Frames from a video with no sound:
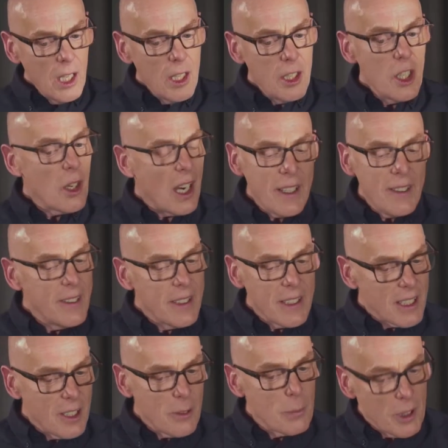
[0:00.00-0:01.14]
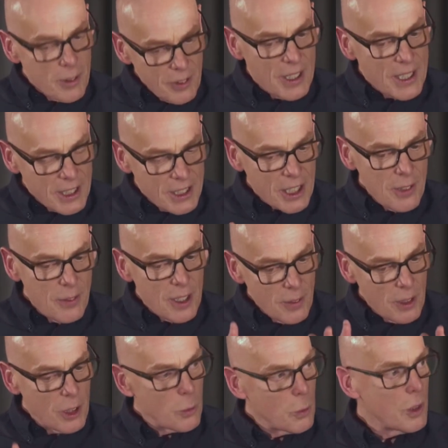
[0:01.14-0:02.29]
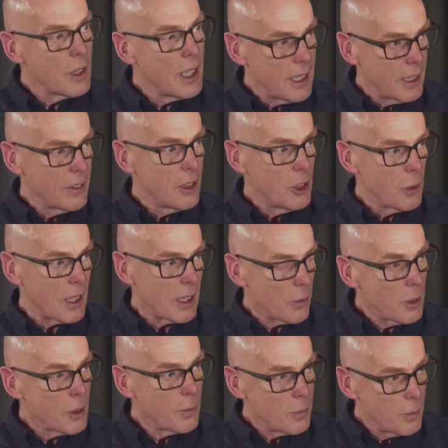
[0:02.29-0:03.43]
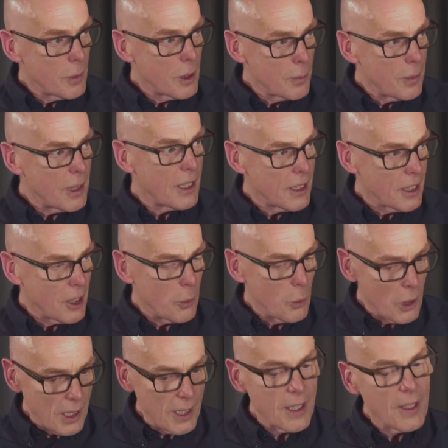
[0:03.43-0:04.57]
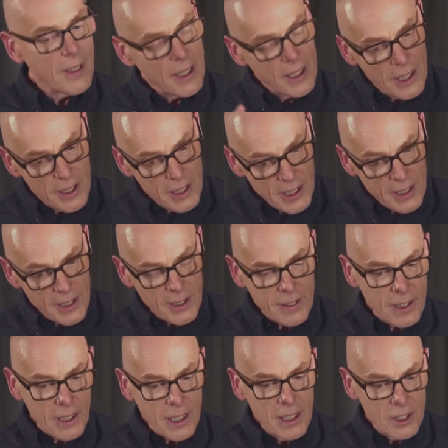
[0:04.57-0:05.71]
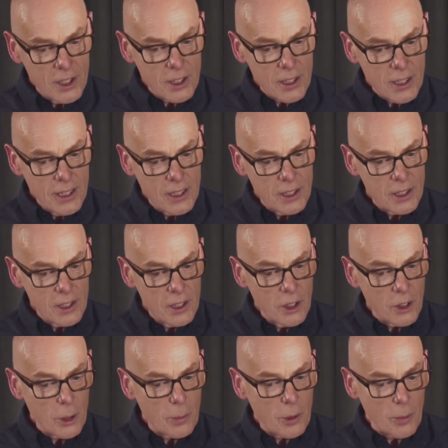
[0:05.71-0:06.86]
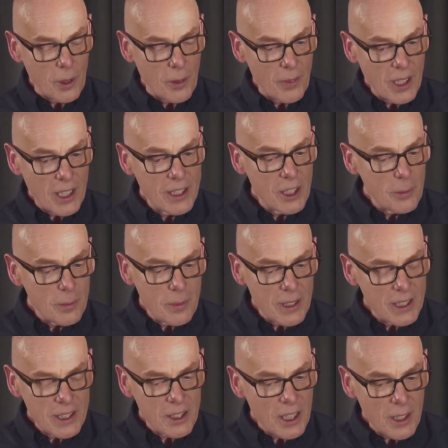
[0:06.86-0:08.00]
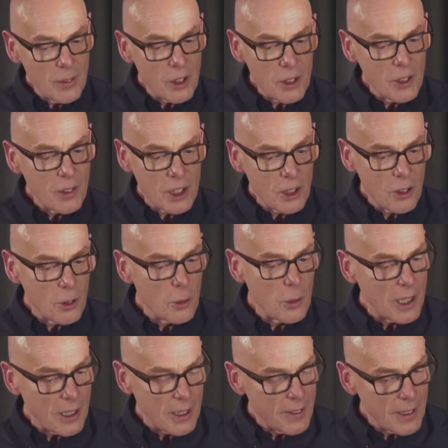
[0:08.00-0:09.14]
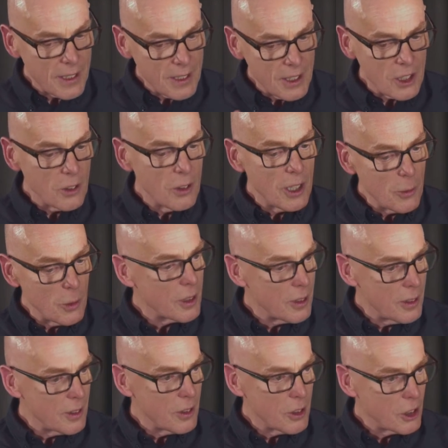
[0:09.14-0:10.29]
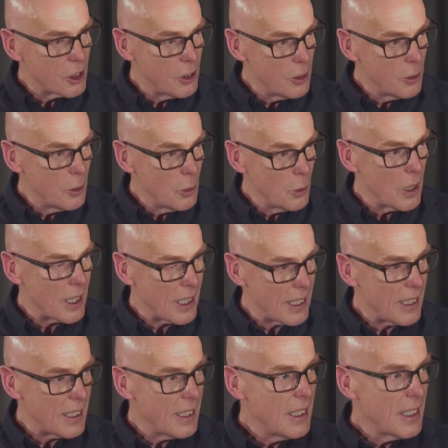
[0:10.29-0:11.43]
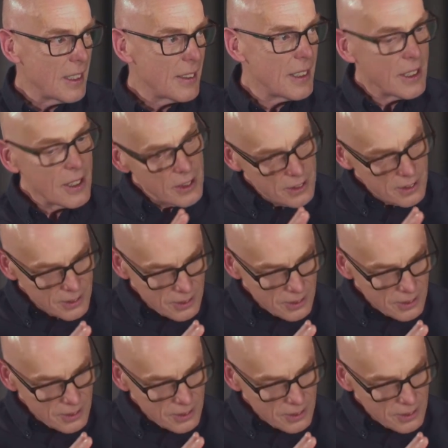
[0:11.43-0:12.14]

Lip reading: No, I think my feeling is if they've learnt one language well, one paradigm well, then learning another is not a problem. I'm not of the school where I think there's only one true way. I think